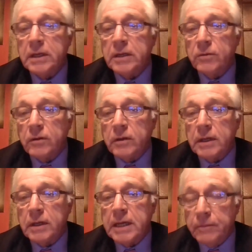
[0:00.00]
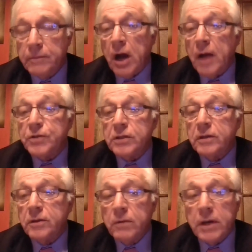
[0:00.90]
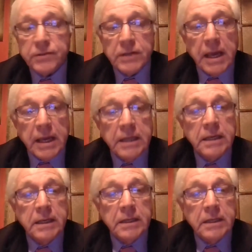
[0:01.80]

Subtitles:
in order to keep jobs in the USA.